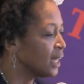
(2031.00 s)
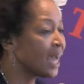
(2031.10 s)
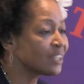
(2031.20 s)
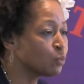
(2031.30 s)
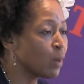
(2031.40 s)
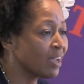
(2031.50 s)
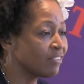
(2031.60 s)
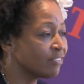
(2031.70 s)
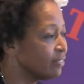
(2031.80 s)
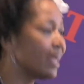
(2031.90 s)
Lot's
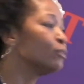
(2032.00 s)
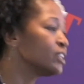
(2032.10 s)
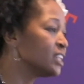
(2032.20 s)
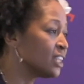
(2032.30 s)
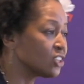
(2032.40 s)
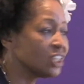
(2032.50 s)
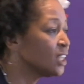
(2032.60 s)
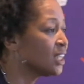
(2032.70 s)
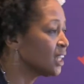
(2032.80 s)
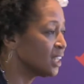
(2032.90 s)
wife, that was it.
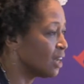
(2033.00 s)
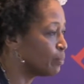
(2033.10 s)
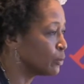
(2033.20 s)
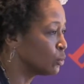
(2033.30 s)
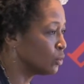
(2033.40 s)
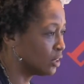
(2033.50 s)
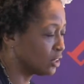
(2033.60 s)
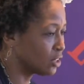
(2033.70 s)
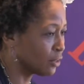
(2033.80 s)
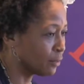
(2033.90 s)
She didn't get an opportunity
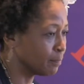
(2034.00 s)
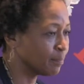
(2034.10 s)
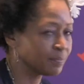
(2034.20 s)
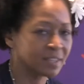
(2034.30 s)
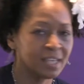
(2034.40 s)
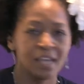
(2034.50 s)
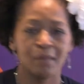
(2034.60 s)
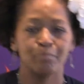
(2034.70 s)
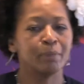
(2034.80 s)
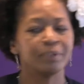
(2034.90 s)
to turn.
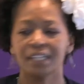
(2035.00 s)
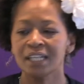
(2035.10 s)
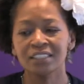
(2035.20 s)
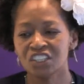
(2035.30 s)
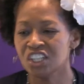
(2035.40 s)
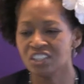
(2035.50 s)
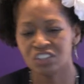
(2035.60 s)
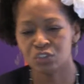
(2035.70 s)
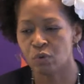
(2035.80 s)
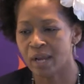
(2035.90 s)
But because of
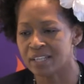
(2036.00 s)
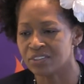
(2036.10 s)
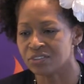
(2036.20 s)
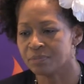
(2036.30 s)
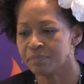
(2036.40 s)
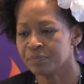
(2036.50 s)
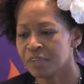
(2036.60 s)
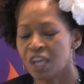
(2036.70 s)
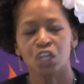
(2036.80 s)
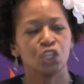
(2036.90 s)
Jesus Christ,
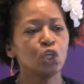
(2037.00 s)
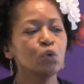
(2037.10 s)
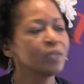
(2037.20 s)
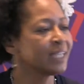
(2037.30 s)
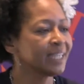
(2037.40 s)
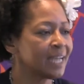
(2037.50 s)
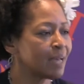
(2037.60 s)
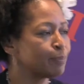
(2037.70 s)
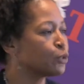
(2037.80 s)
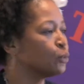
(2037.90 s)
you can get an
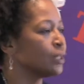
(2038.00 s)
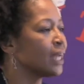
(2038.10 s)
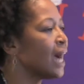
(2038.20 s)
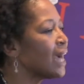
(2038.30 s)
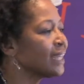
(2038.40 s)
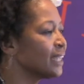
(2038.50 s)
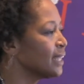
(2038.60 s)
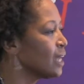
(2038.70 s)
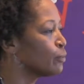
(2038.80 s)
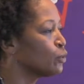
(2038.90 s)
opportunity. I can
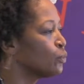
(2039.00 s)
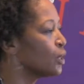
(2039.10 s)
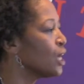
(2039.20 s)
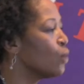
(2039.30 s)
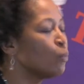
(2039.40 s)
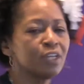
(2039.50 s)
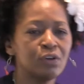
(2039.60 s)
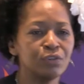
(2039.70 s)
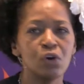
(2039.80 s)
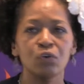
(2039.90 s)
get an opportunity. We
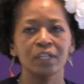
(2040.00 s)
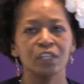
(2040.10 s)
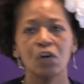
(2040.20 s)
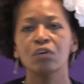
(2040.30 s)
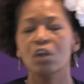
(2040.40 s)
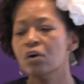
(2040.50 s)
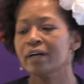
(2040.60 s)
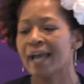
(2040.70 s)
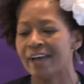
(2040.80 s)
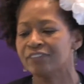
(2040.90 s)
don't no,
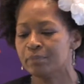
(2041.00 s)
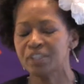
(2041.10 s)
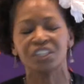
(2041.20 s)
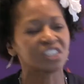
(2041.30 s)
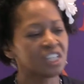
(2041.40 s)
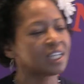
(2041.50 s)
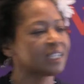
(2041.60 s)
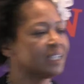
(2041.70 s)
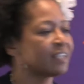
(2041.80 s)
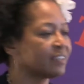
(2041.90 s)
longer have to be
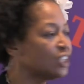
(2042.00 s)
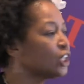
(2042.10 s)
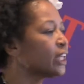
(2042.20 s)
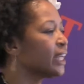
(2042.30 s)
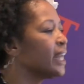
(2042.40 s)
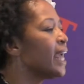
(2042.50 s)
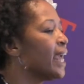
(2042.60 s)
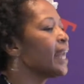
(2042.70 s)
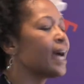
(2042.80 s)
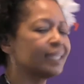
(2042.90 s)
stuck looking
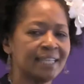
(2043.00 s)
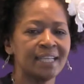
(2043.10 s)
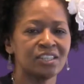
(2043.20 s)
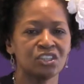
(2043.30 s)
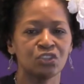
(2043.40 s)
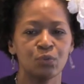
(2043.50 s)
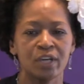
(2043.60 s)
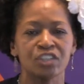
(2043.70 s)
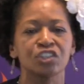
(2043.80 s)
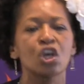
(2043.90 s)
at our dead
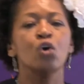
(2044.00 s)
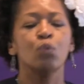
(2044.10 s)
situations.